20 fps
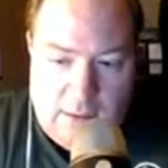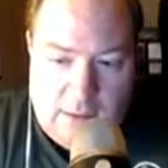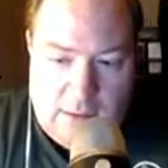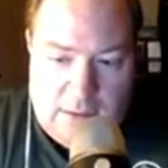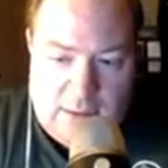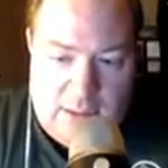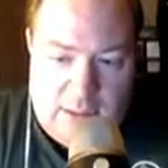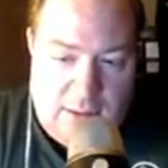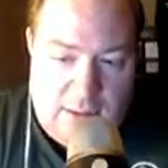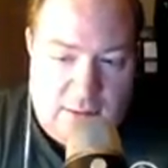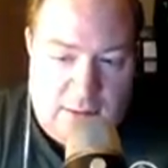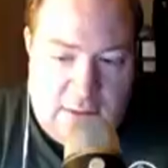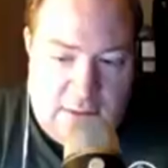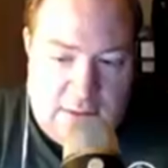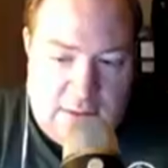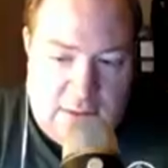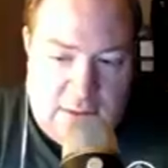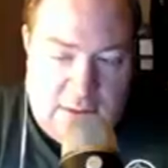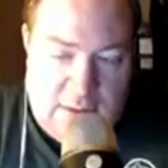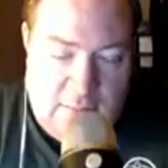
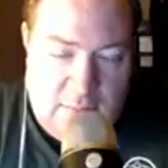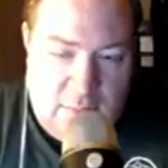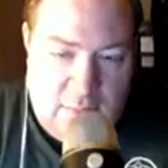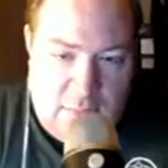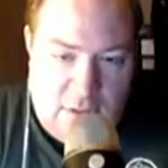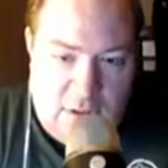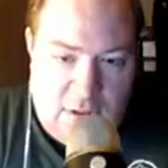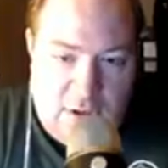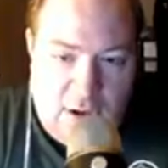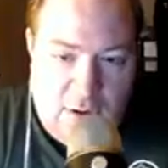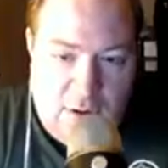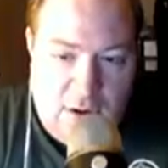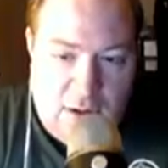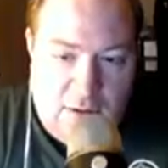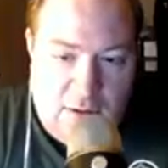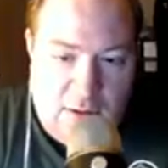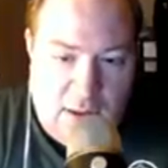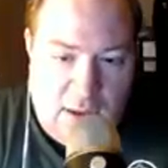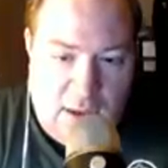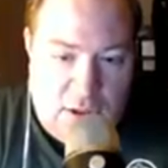since
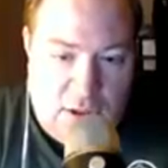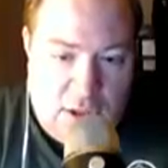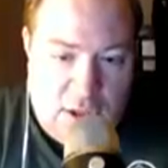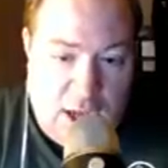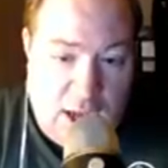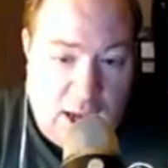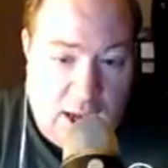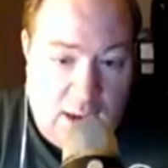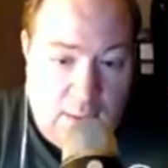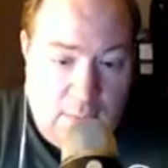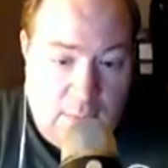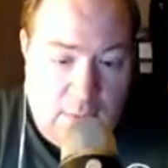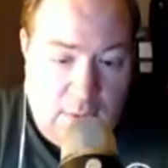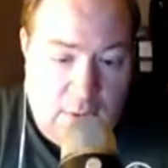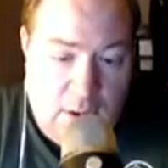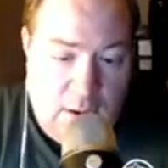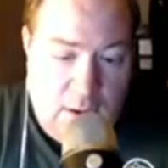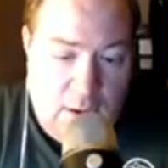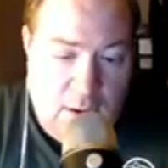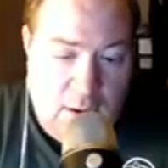during each game,
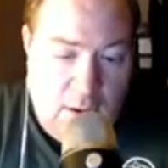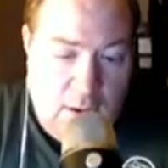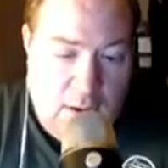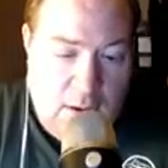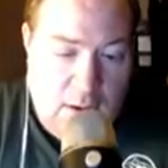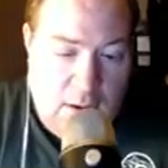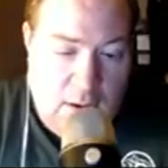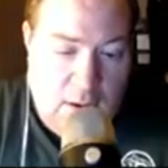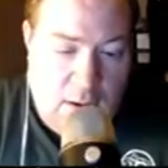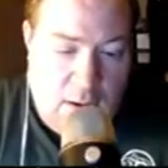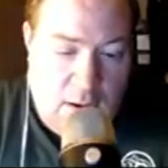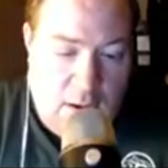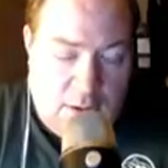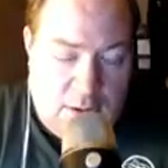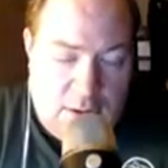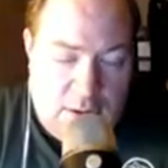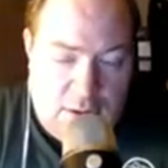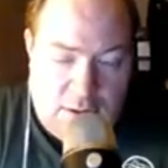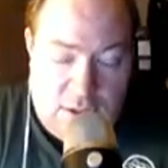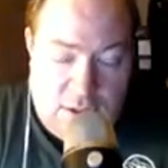at
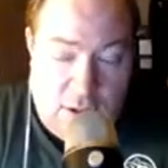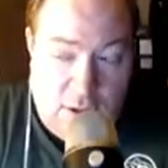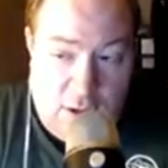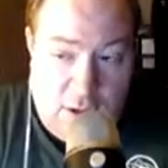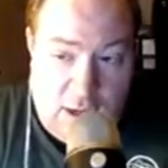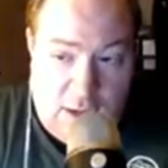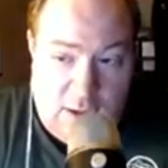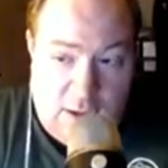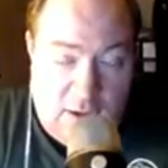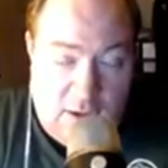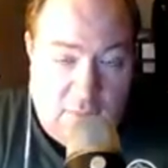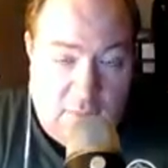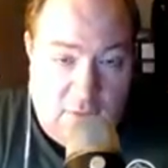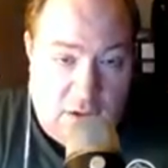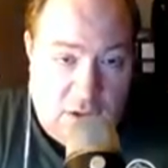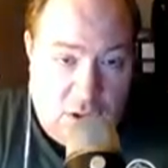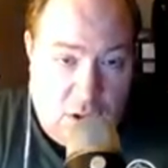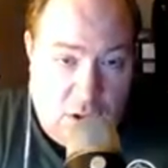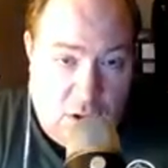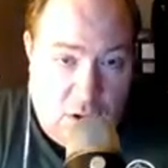the end of
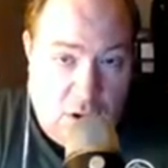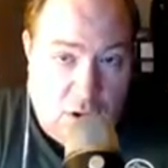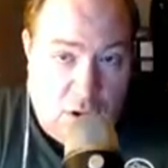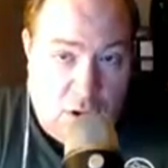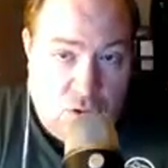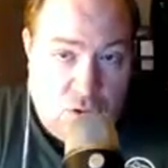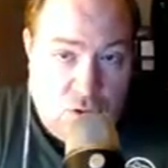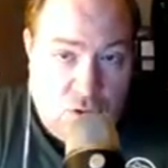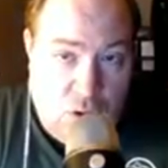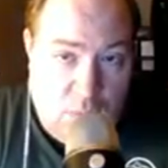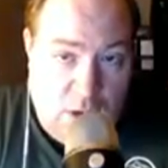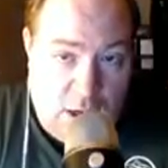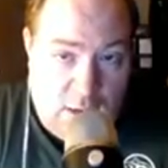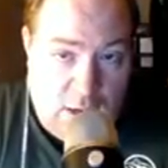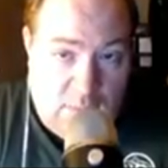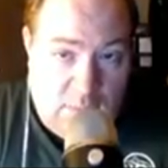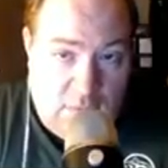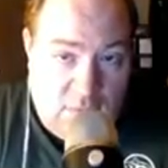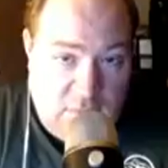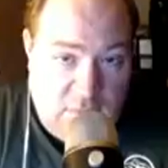each turn, you draw back
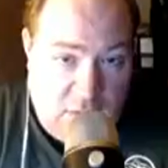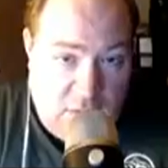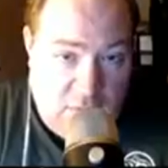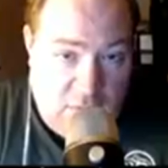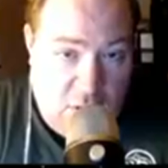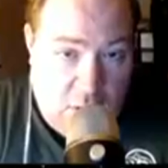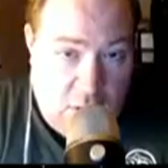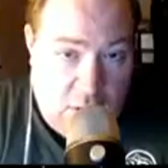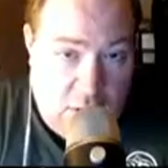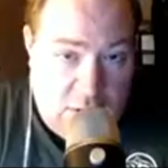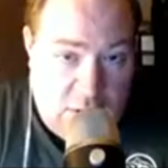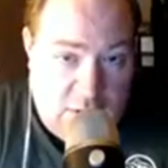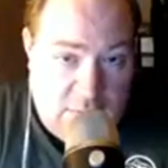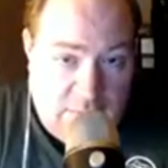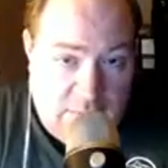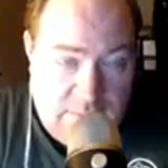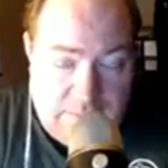up to 5 cards,